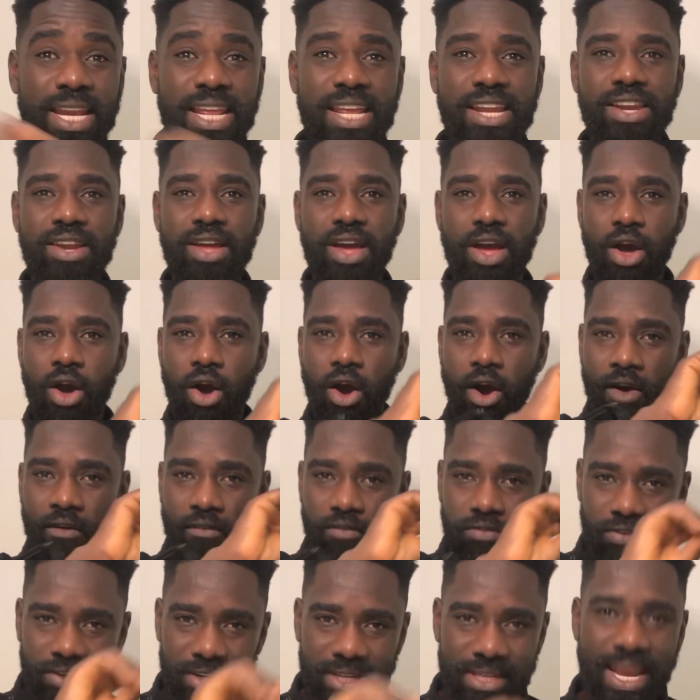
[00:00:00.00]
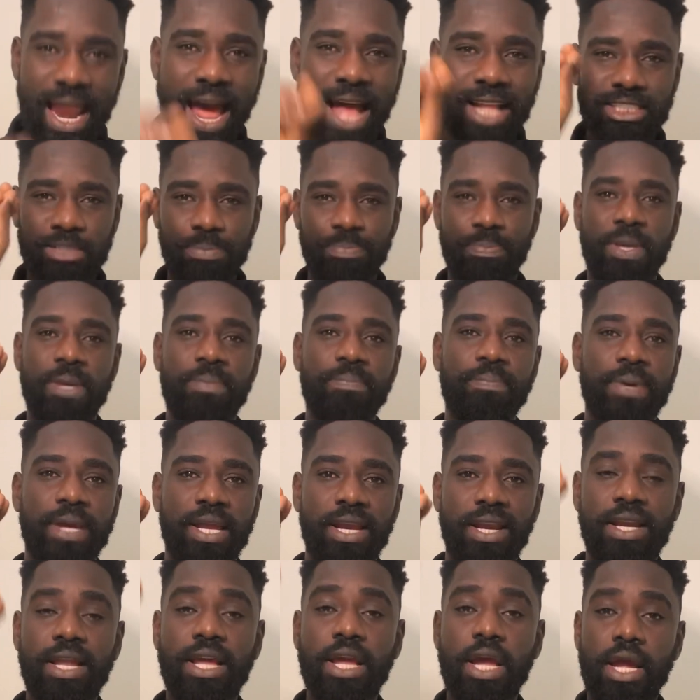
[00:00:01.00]
the meaning of that
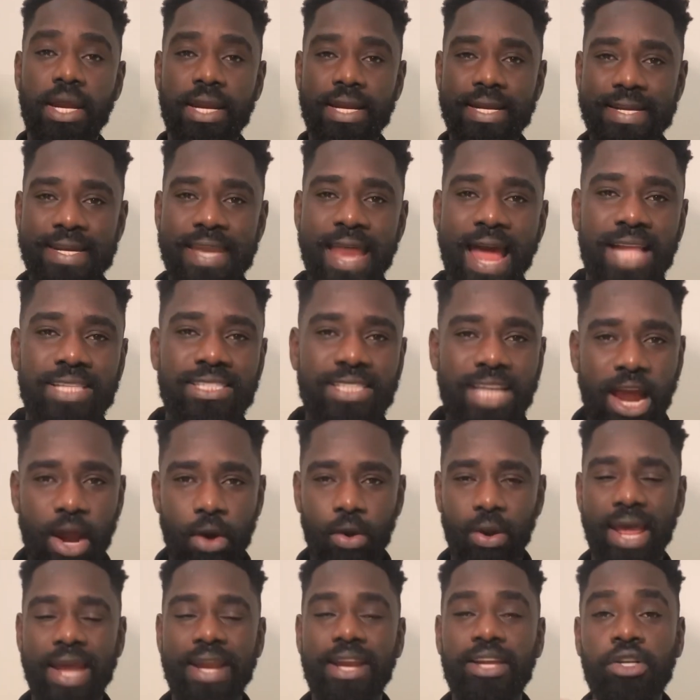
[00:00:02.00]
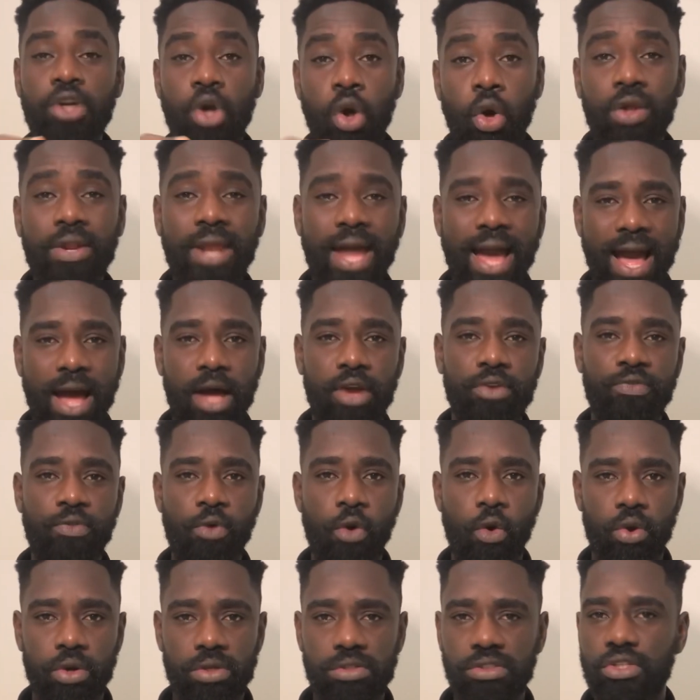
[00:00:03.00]
pimping that Caroline called
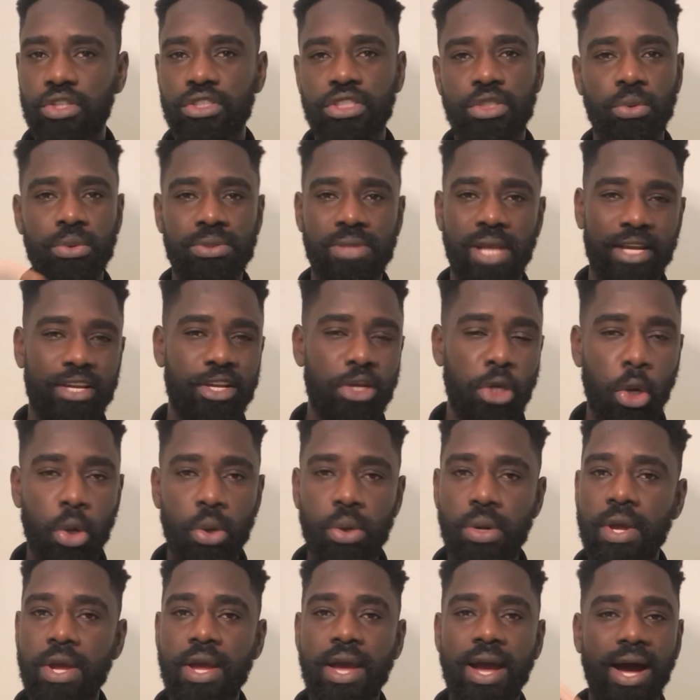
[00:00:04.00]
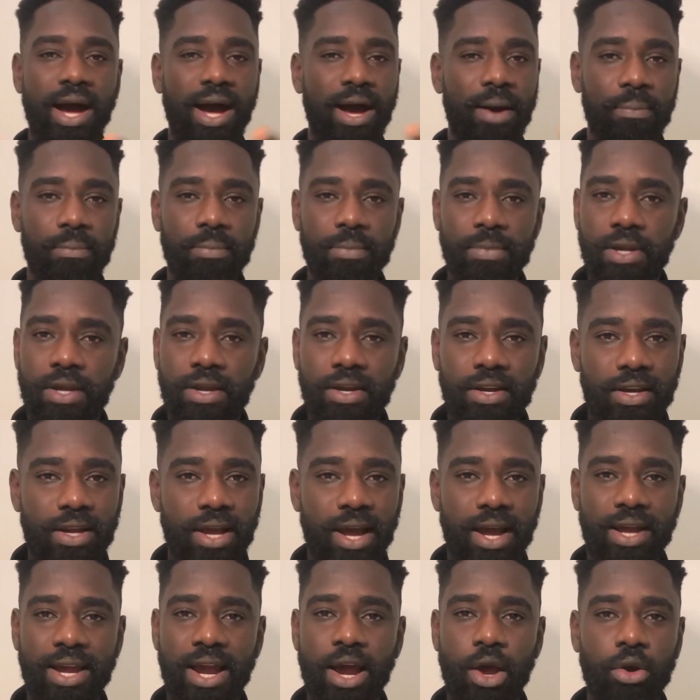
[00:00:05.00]
her out for. So she was like, you know, um,
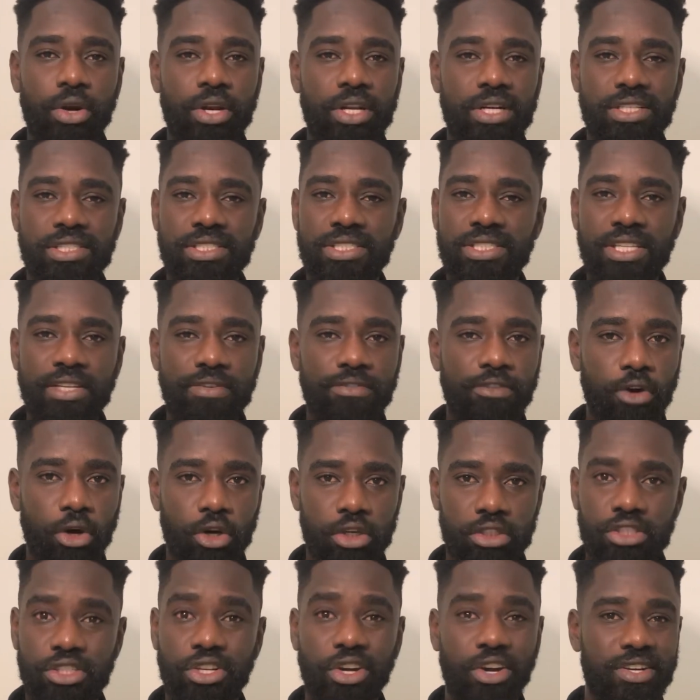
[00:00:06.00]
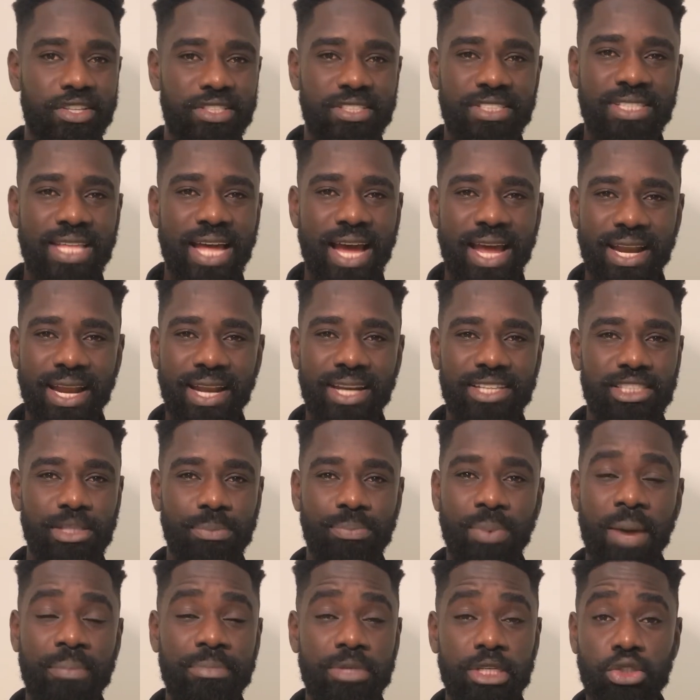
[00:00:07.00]
Caroline is divorced, you
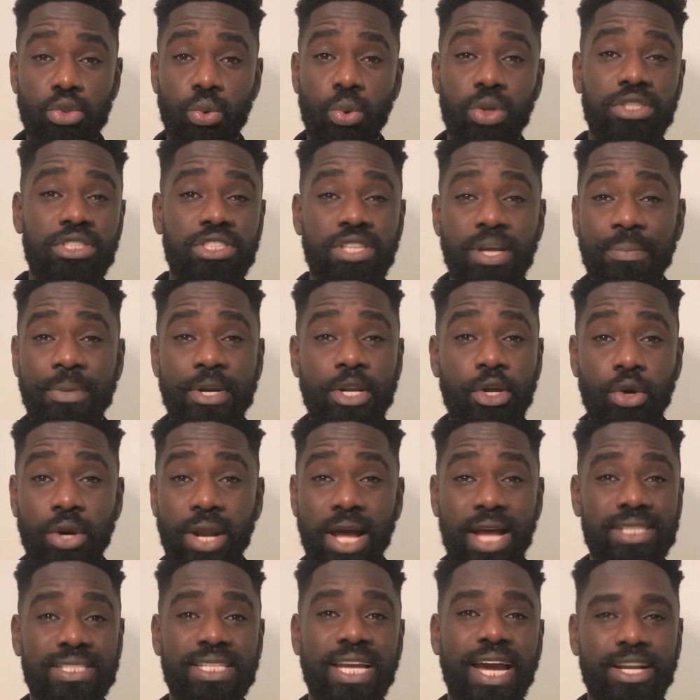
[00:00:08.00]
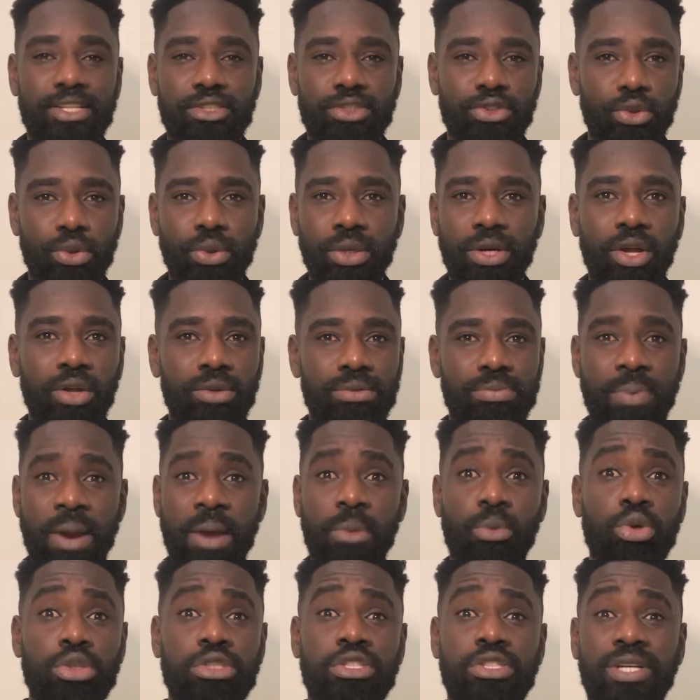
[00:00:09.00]
understand, and she probably just wants somebody on our side too,
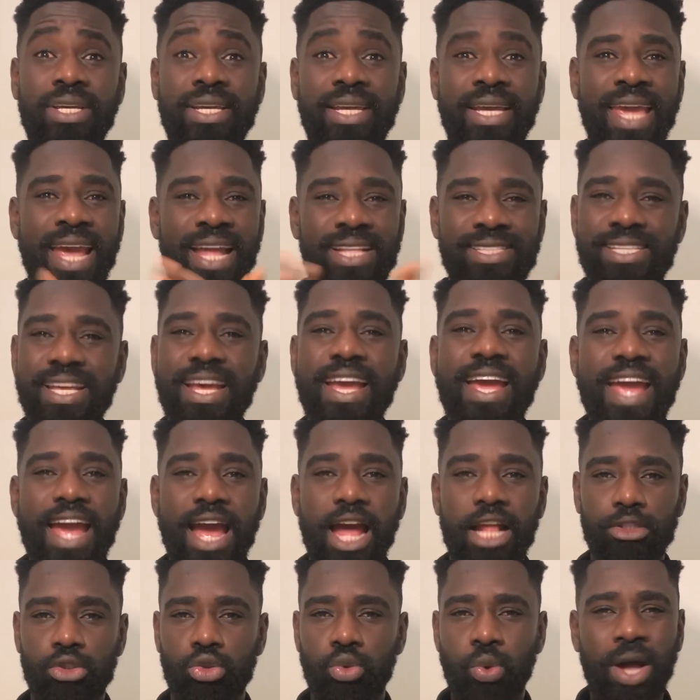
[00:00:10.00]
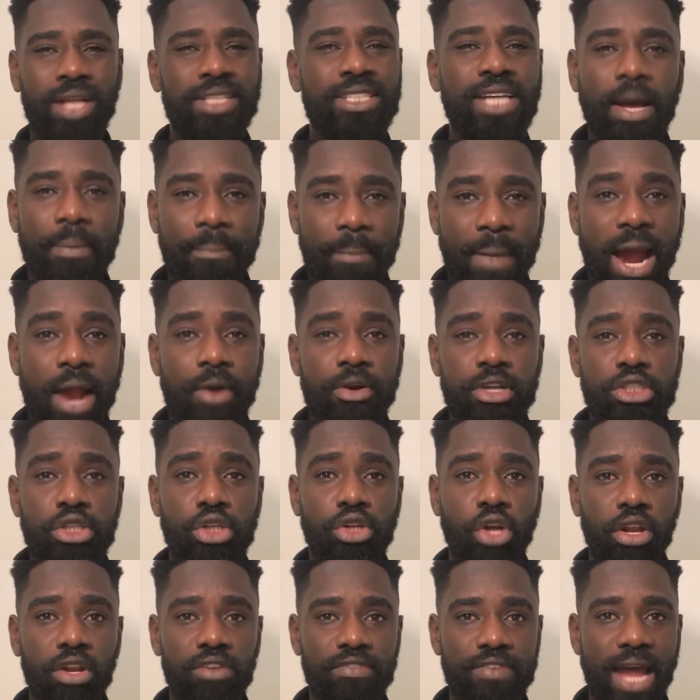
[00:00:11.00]
and probably wants to get and twat her
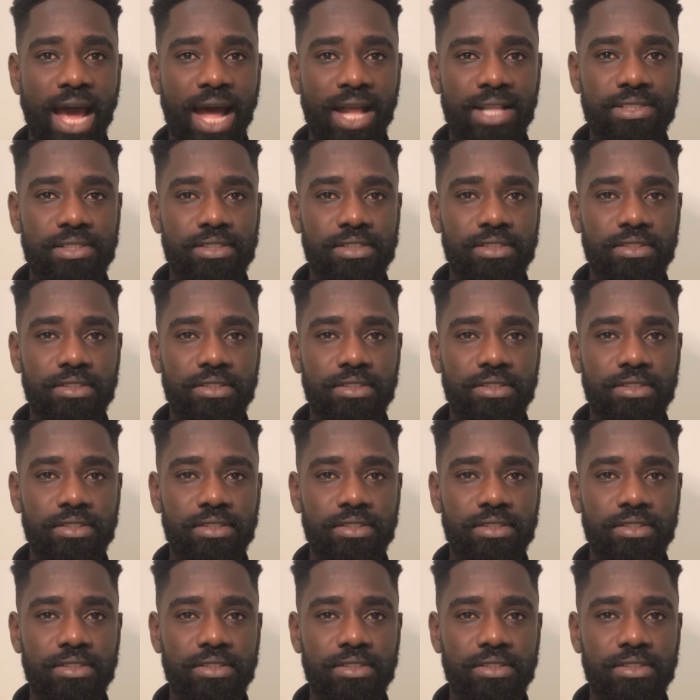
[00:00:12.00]
marriage and all of